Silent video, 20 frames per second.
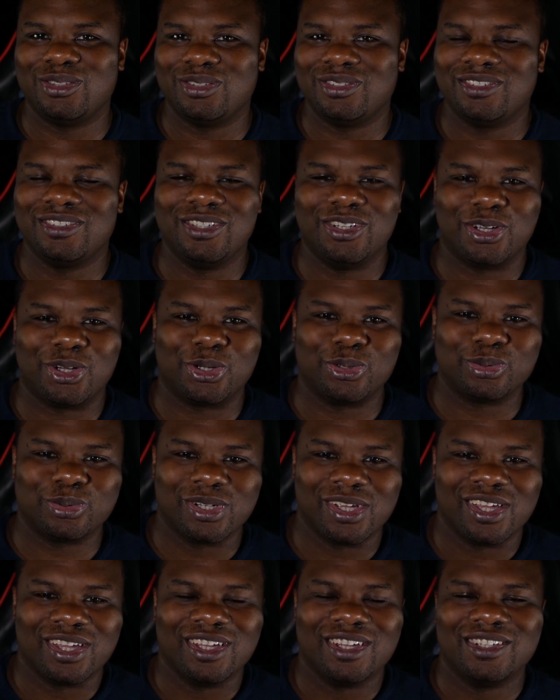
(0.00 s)
you know,
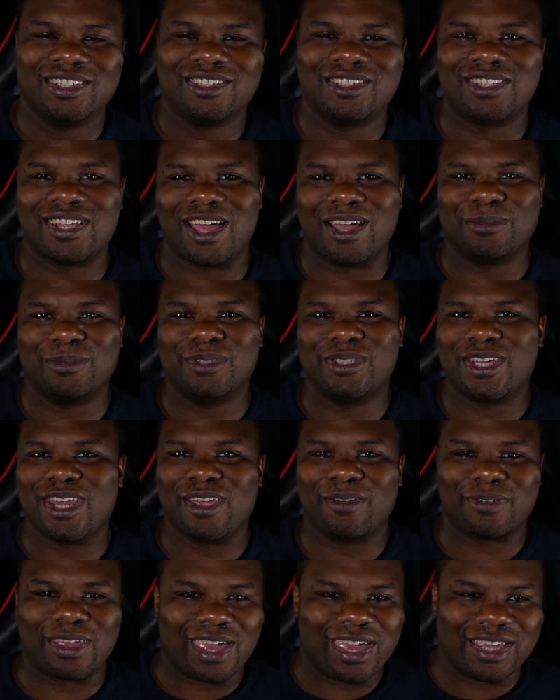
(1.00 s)
stop the
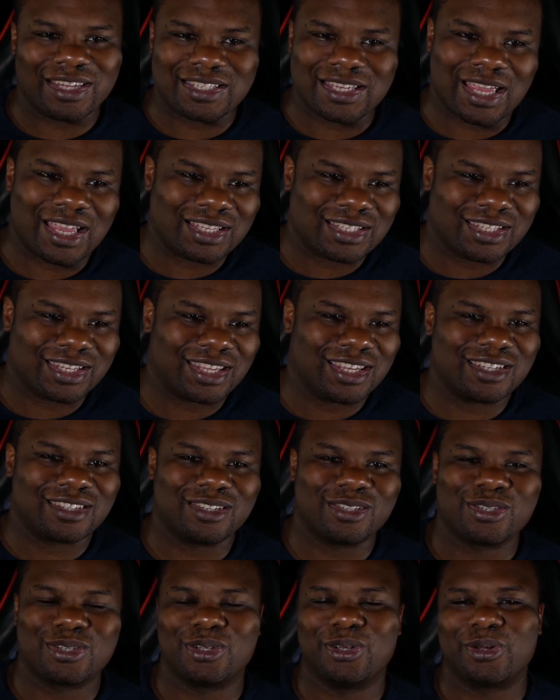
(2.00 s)
JFK
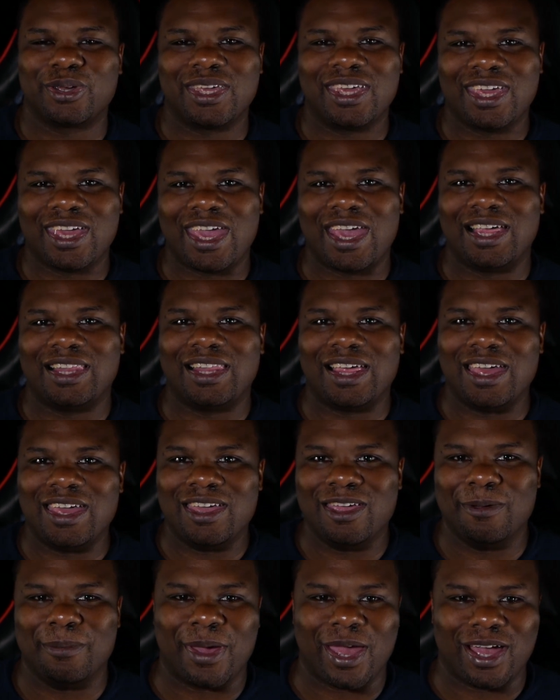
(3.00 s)
assassination, so he can't let
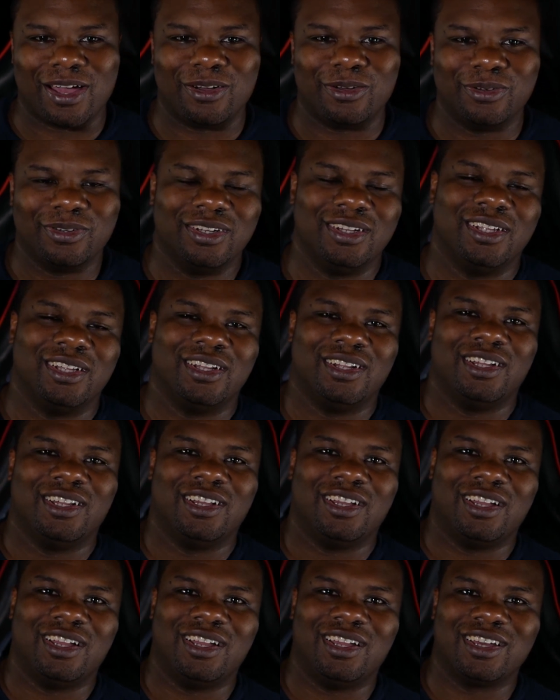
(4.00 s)
him out.
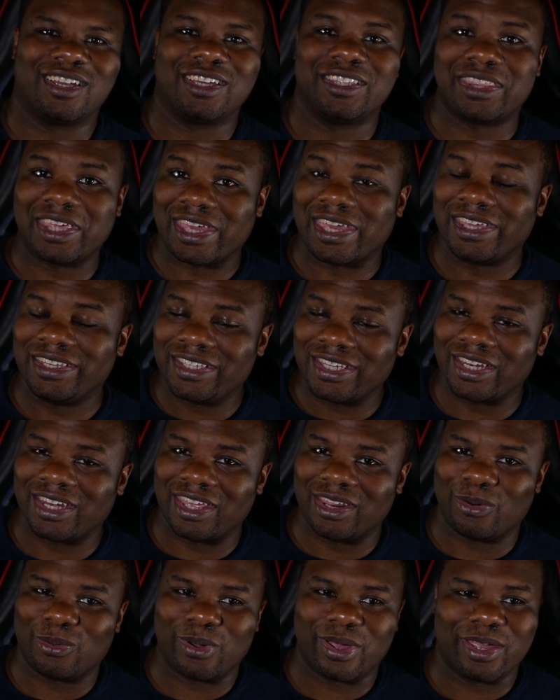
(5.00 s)
Good thing he did
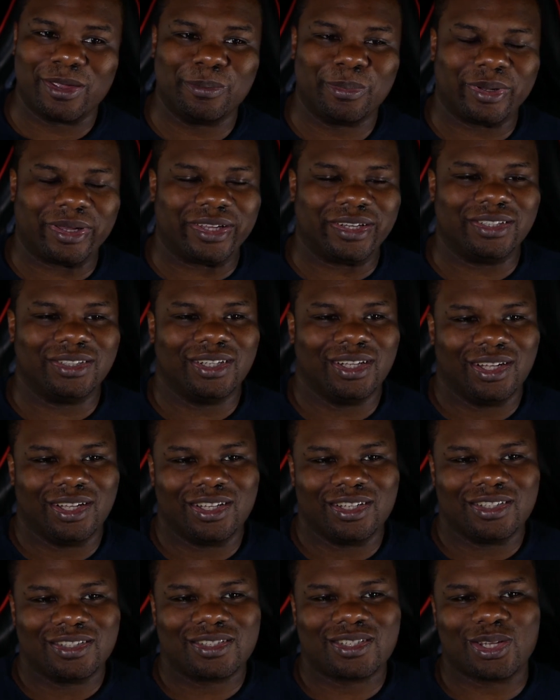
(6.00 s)
get away, but
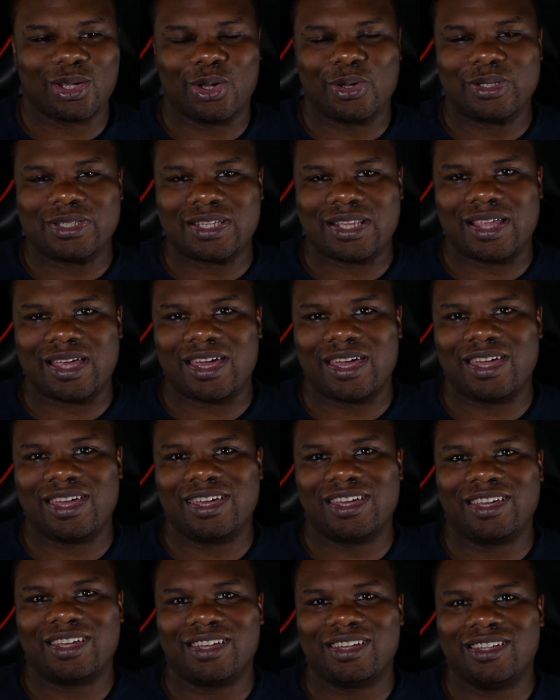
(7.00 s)
so it's
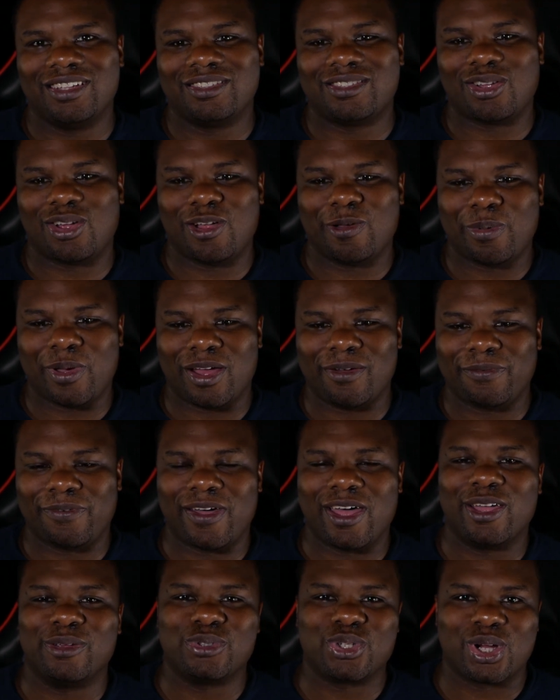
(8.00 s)
like, it's all about
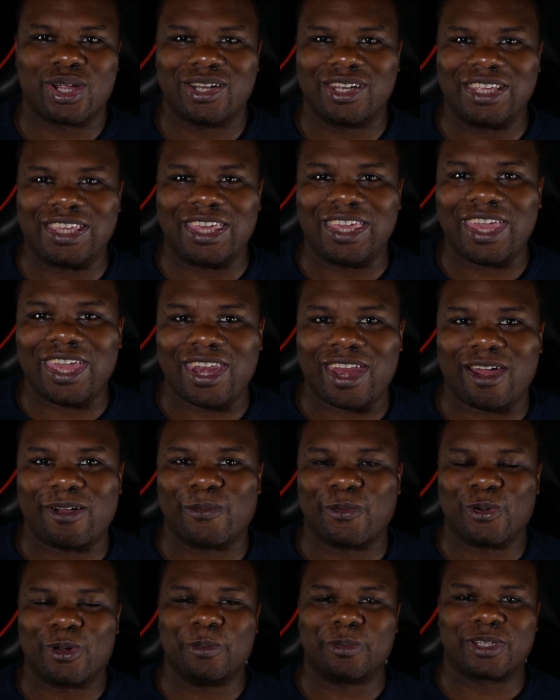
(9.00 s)
Five trying to get
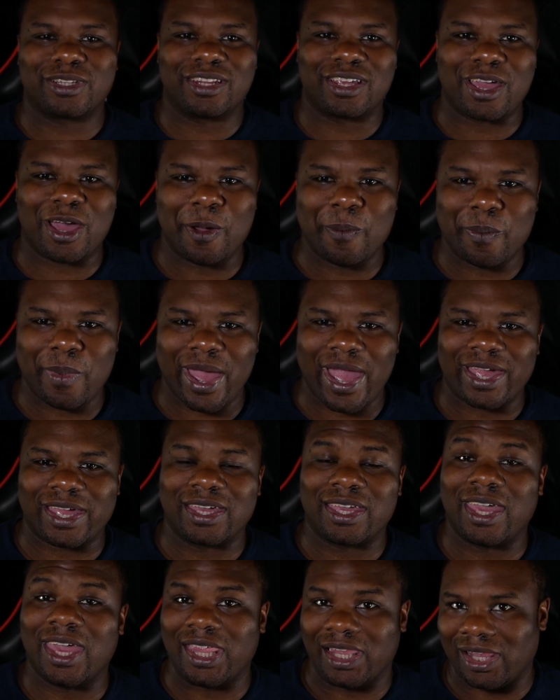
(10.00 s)
everyone to come back
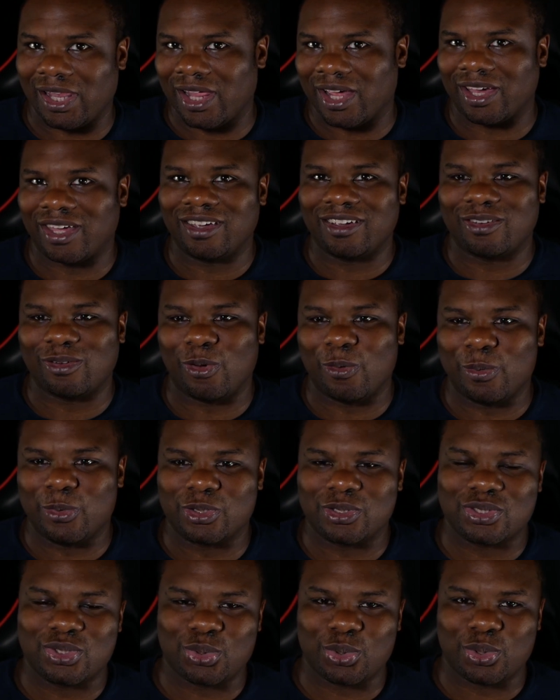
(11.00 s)
again, like
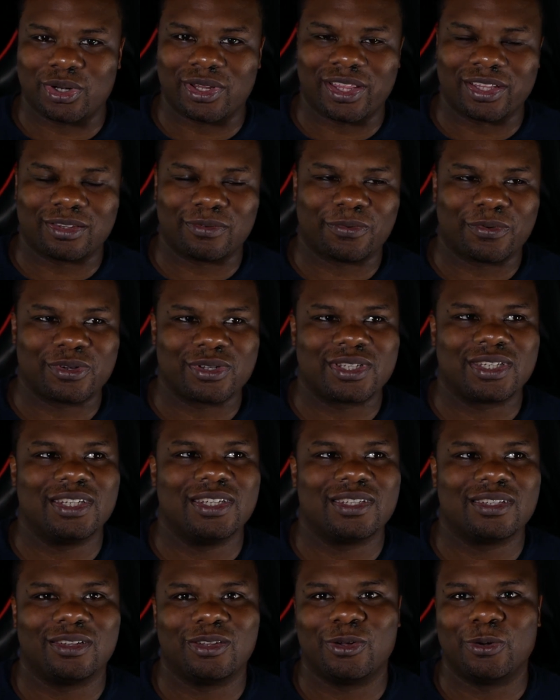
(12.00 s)
almost sort of like the first
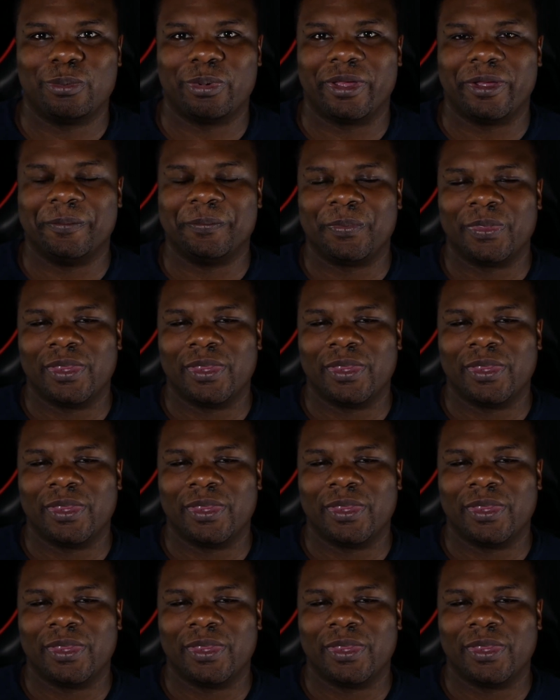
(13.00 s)
season a little bit.